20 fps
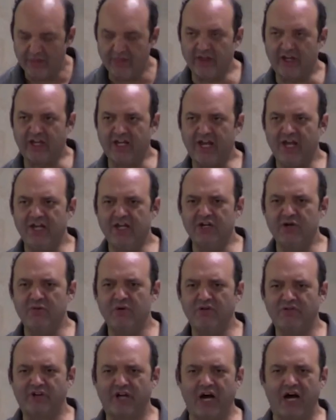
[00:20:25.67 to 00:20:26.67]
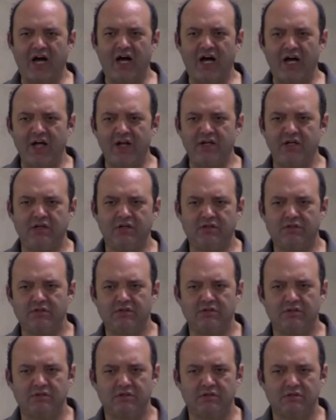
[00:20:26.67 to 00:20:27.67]
The kingdom of God
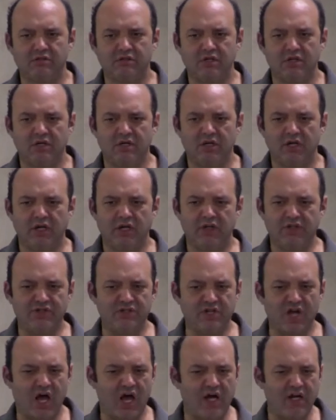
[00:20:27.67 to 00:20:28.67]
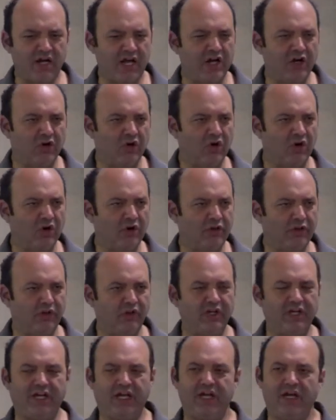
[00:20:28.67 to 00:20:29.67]
is not an
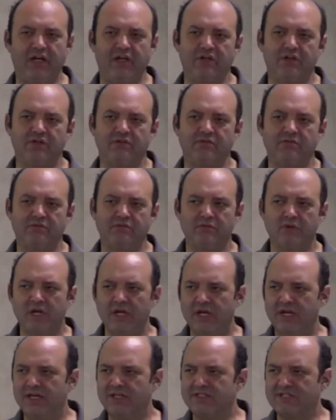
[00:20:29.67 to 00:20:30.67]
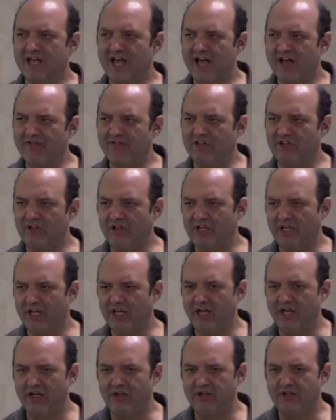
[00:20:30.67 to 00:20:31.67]
earthly kingdom, it's a heavenly
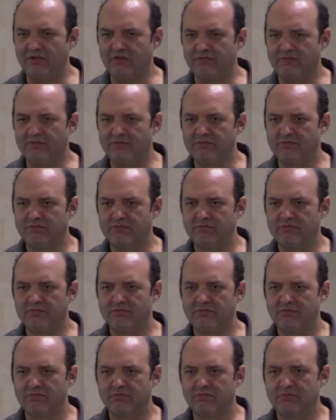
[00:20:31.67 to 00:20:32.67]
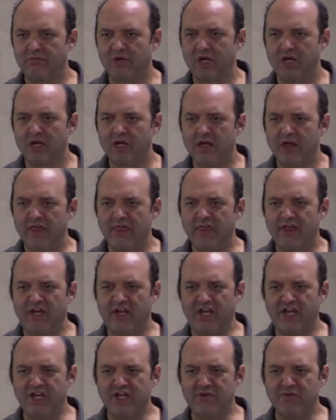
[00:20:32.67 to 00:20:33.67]
kingdom. The
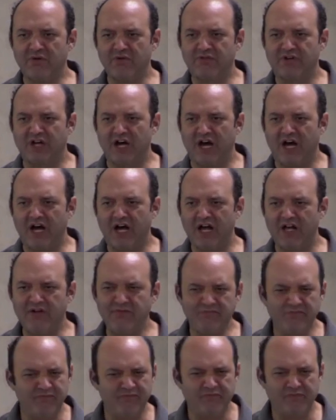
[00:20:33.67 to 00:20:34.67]
kingdom of God